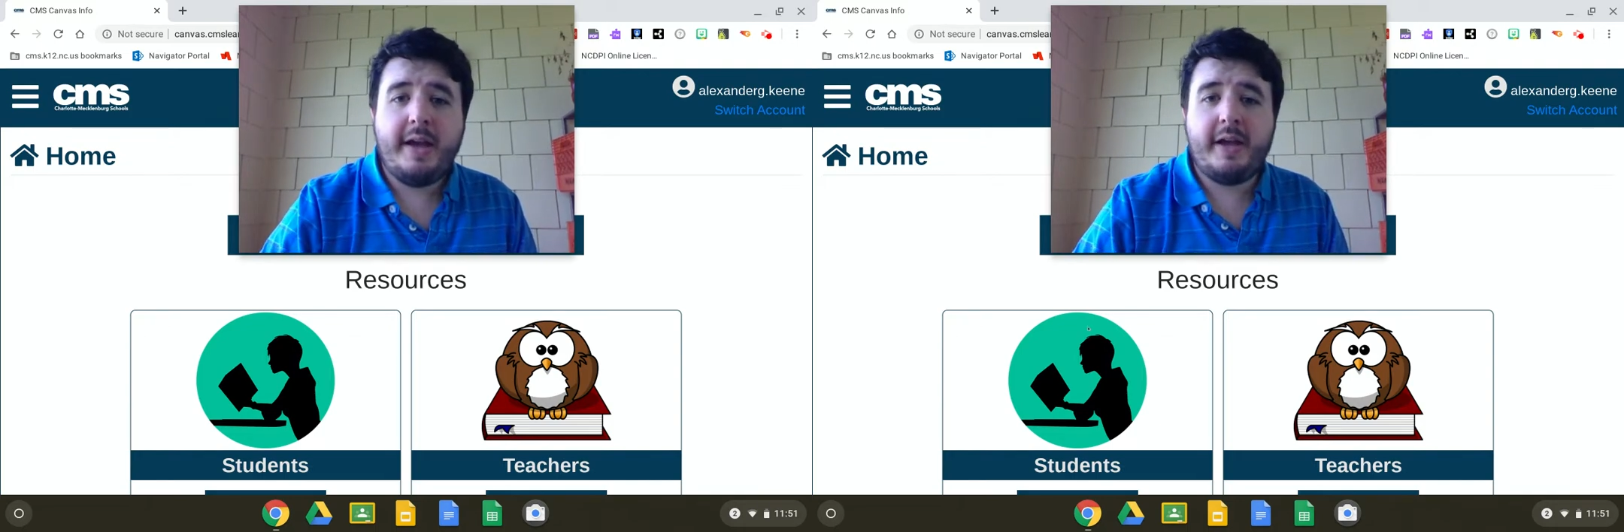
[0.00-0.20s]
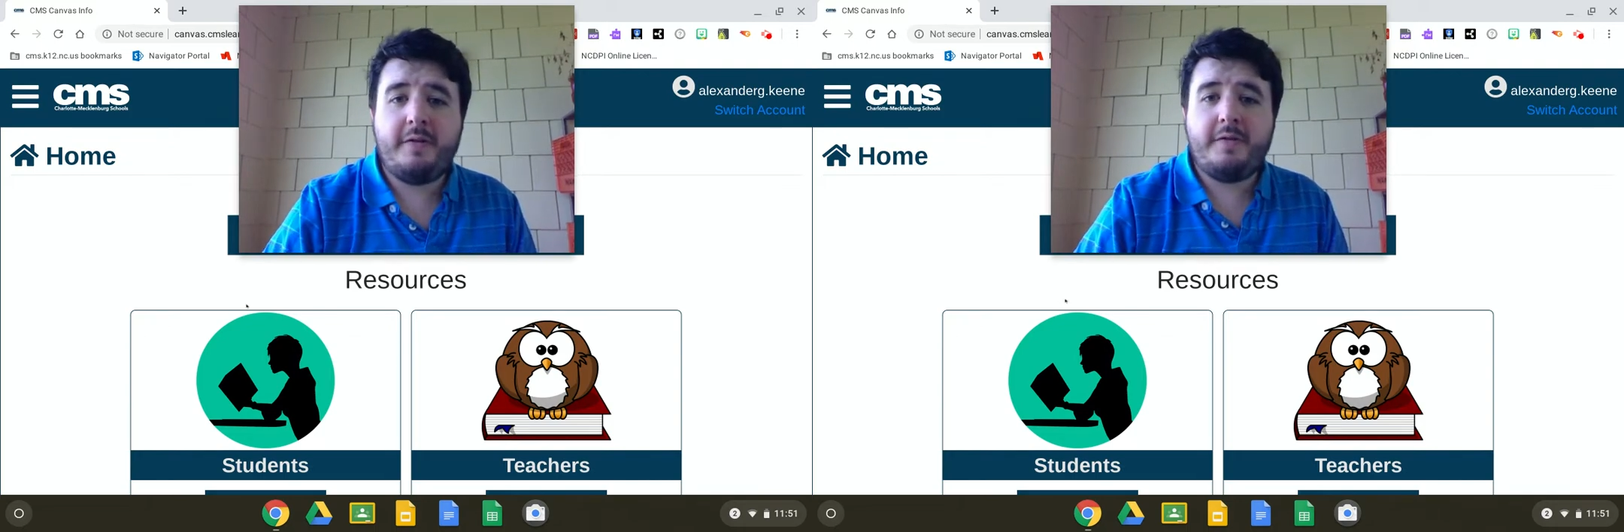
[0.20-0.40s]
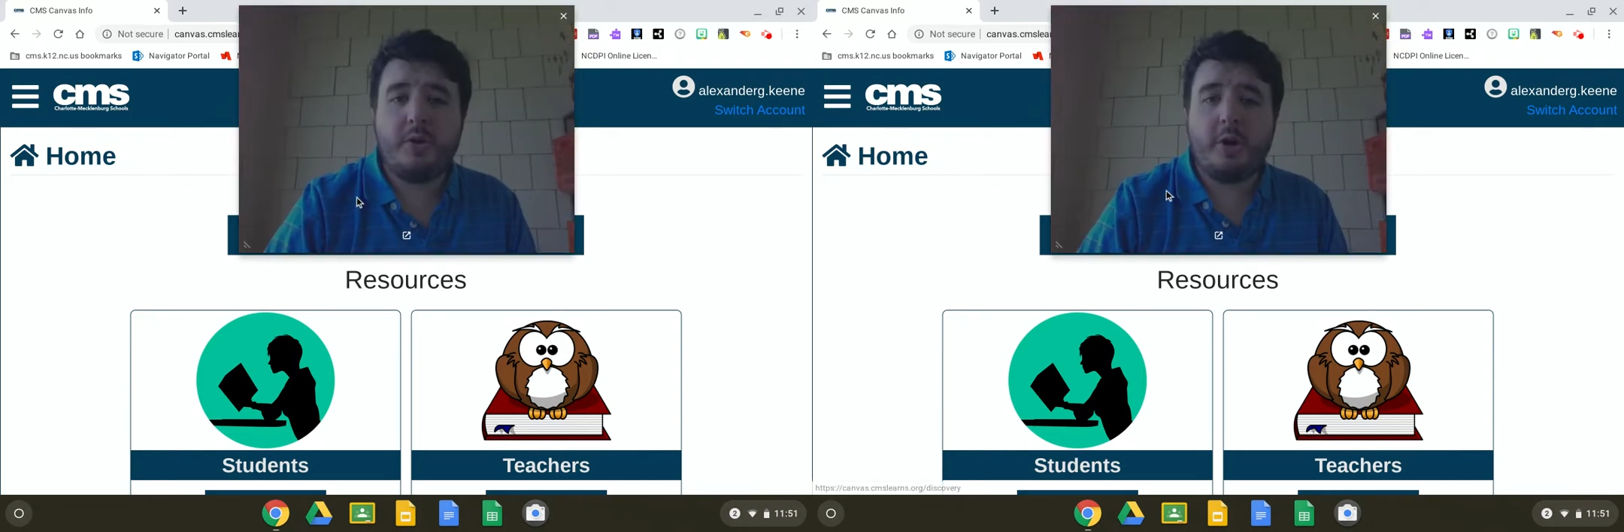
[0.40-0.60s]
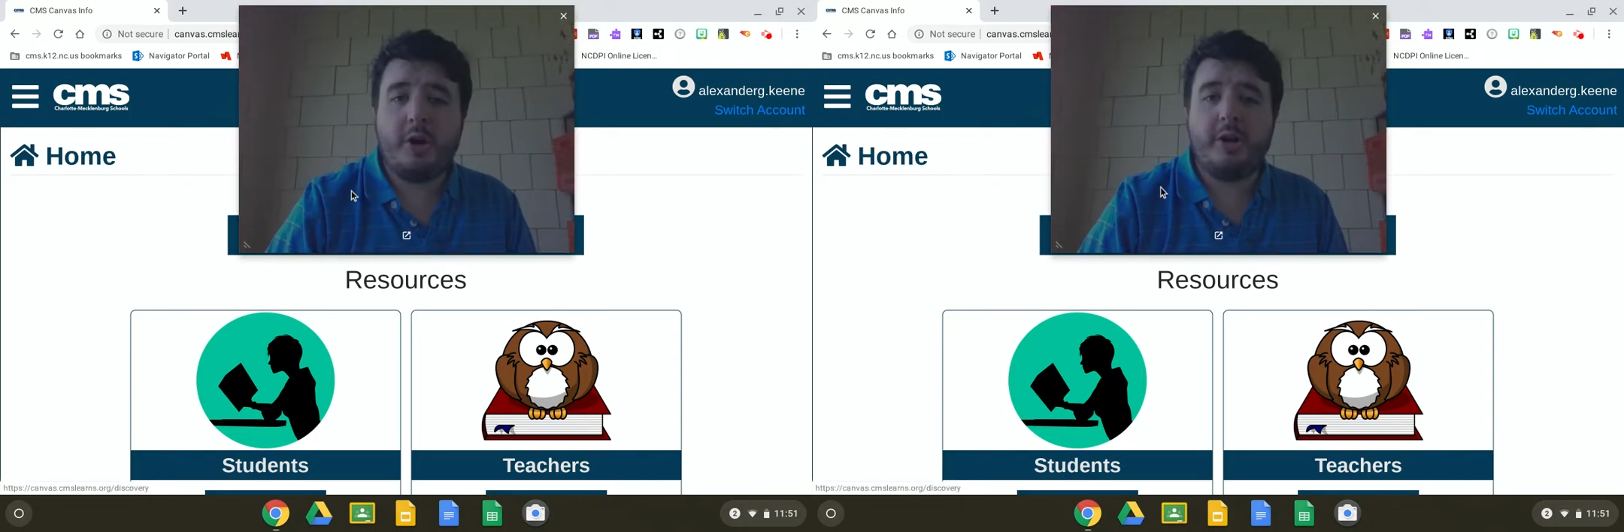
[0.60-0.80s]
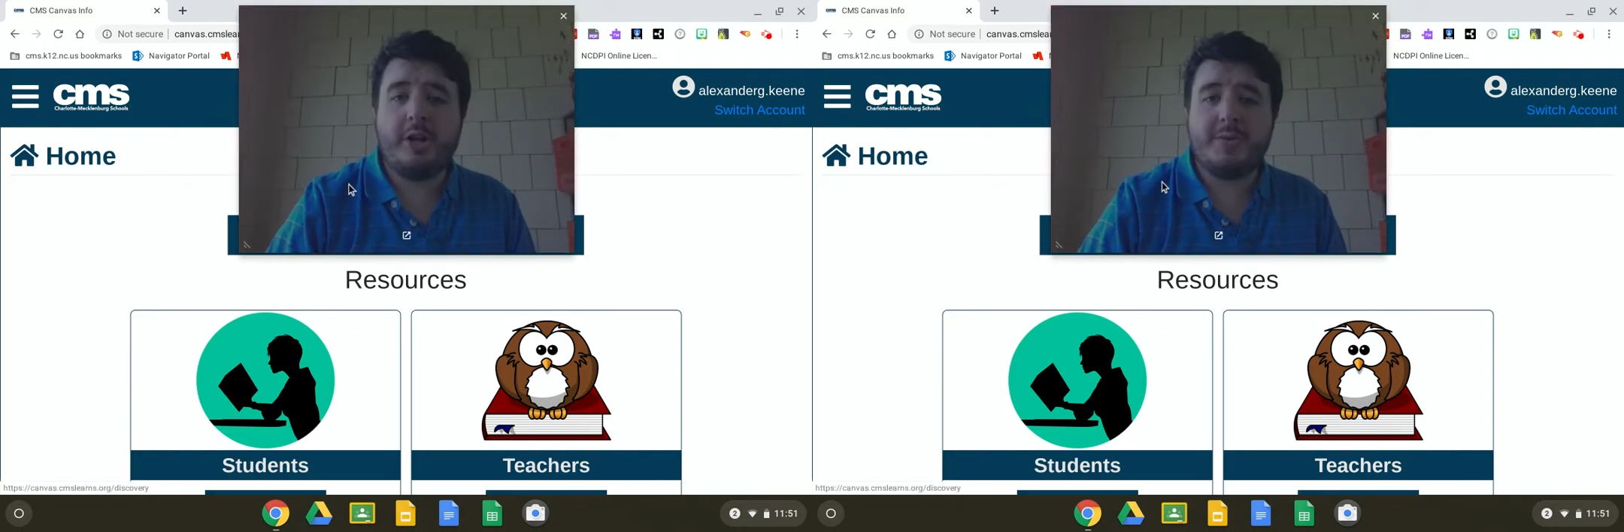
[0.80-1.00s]
If you
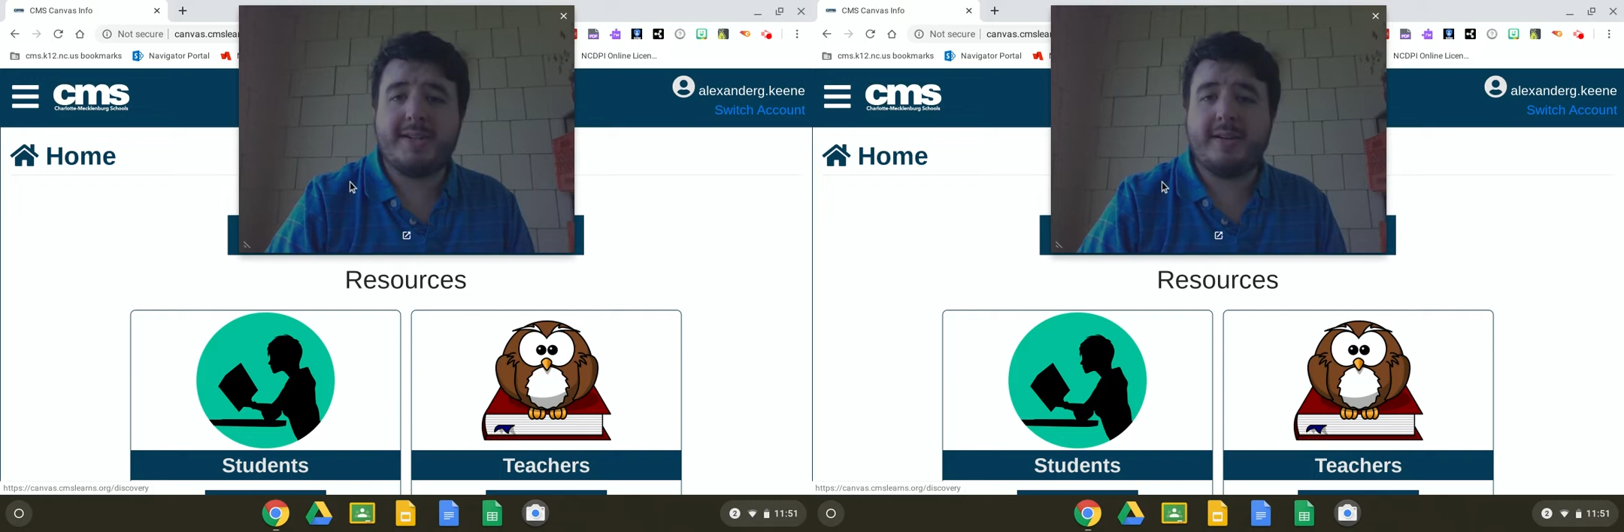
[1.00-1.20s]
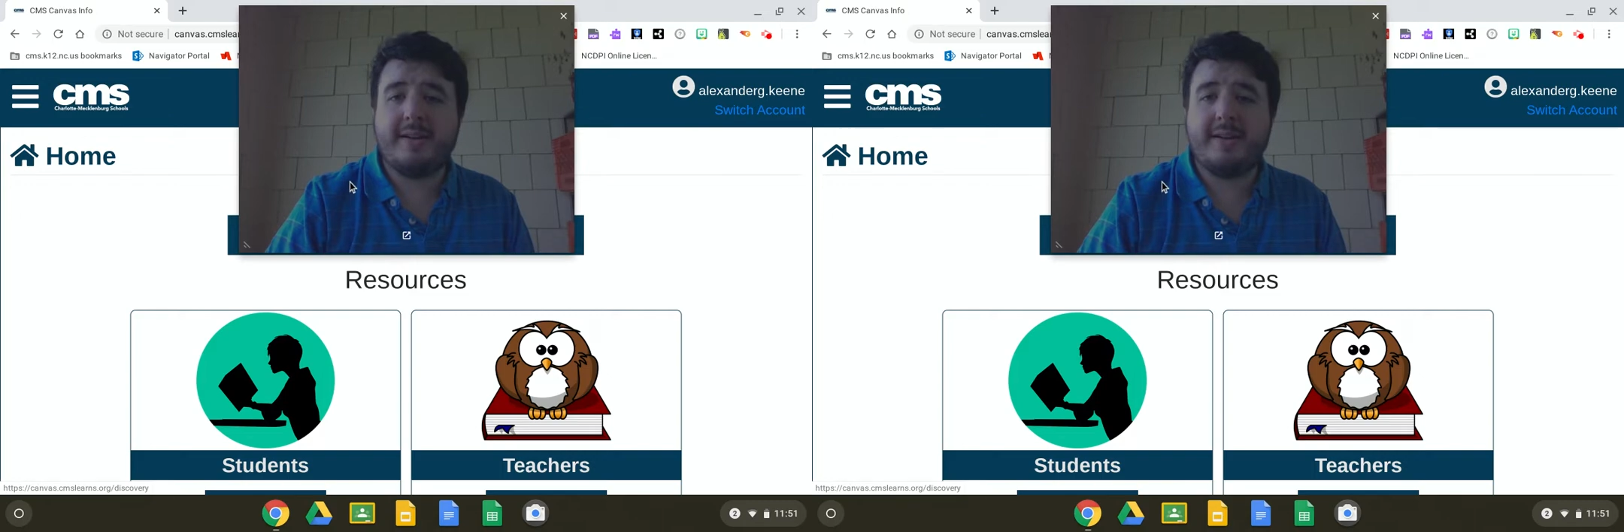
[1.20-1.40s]
are using a